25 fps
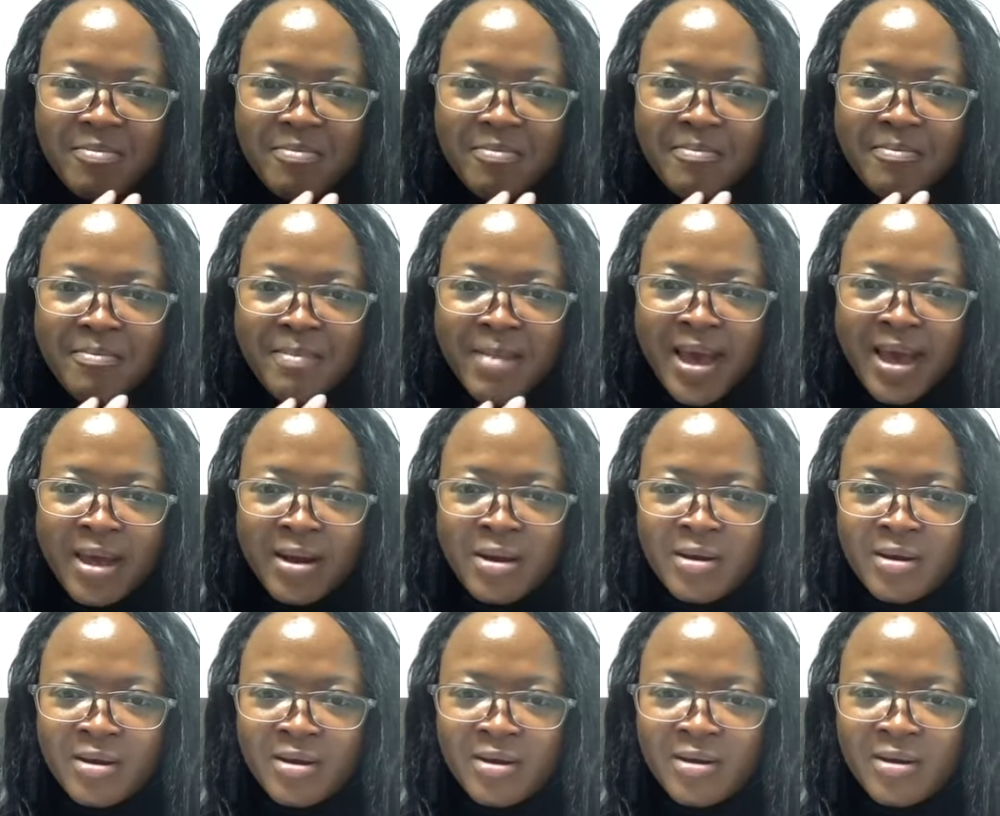
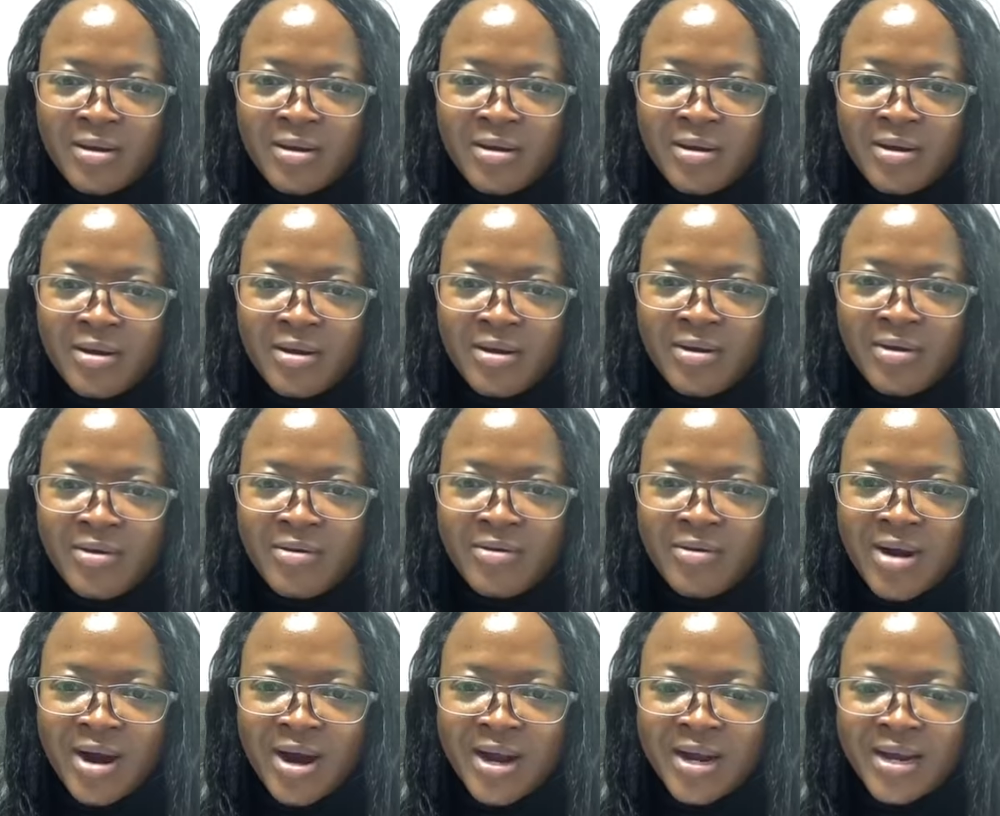Meta,
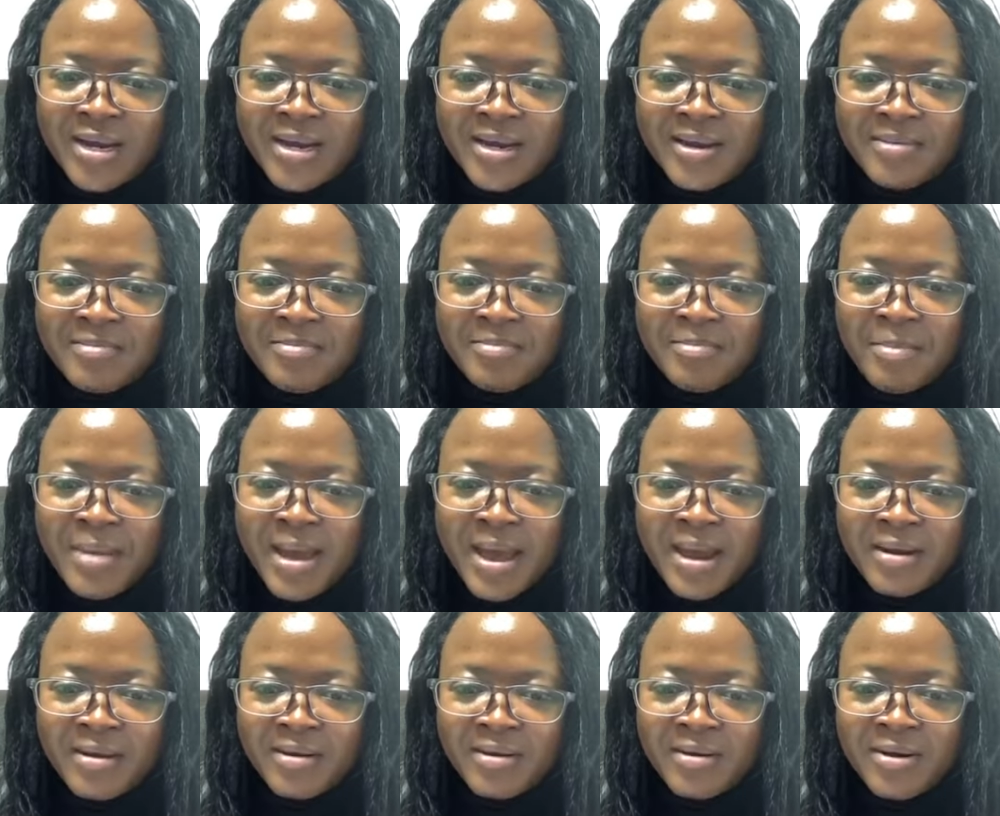right?
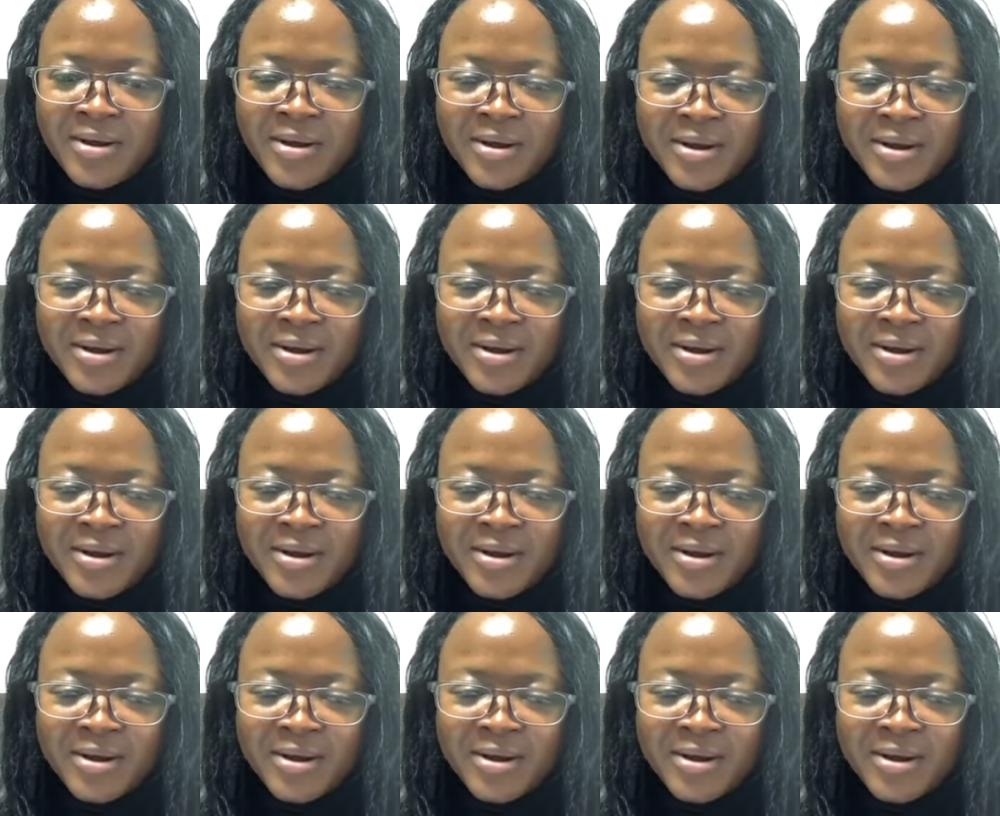Meta.